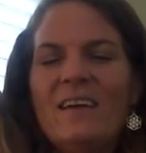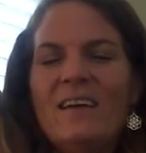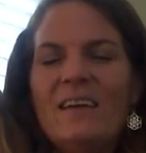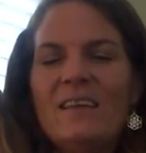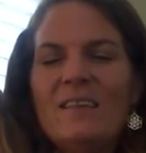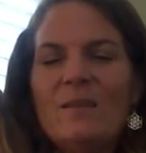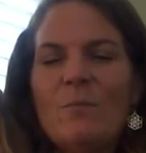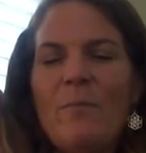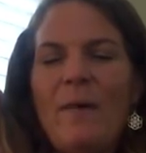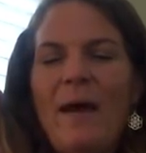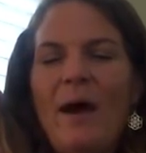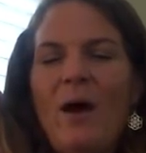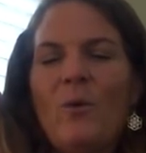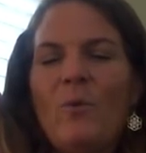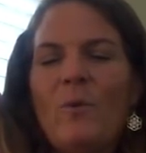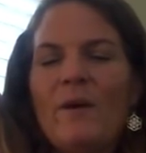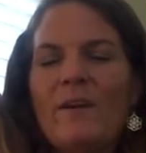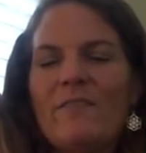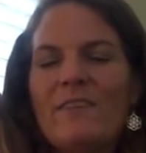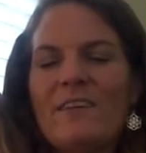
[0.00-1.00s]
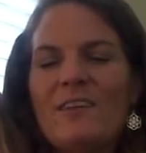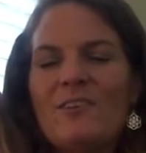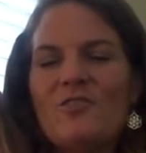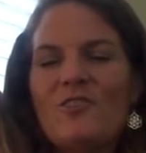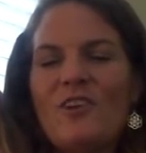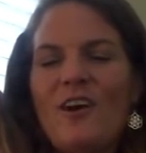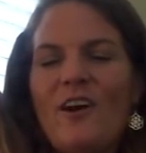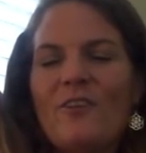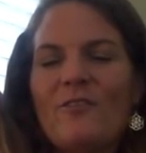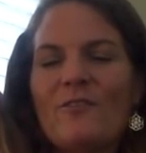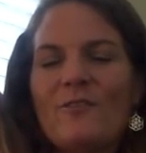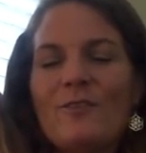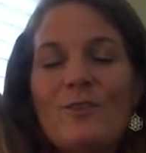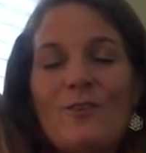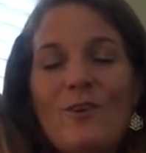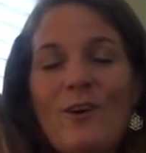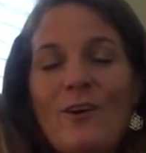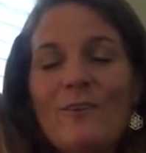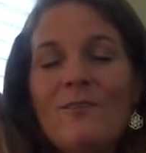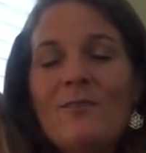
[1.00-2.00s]
is about where this chakra
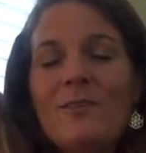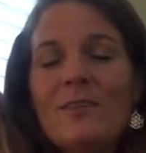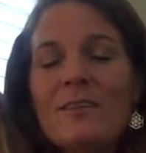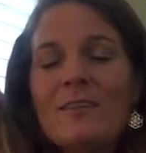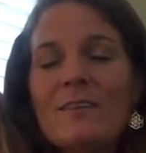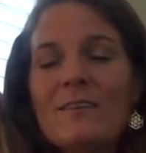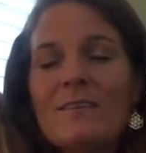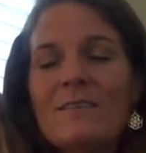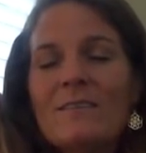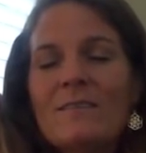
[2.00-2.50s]
starts.